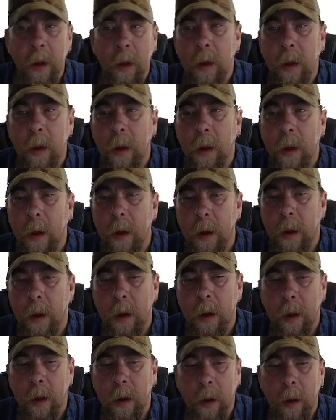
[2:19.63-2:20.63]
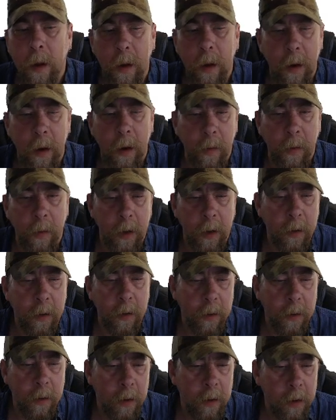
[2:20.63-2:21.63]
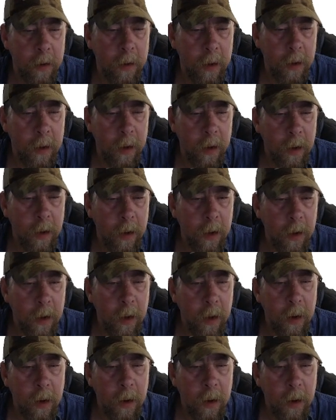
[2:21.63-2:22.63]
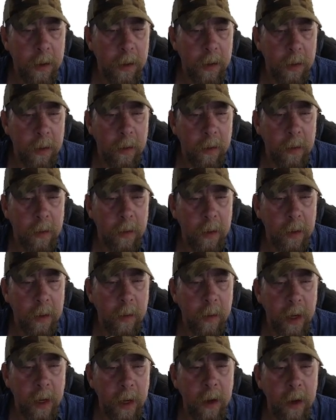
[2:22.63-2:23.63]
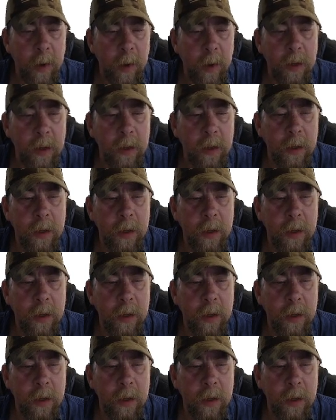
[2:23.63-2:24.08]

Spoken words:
There we go. So go to e-business and e-marketing.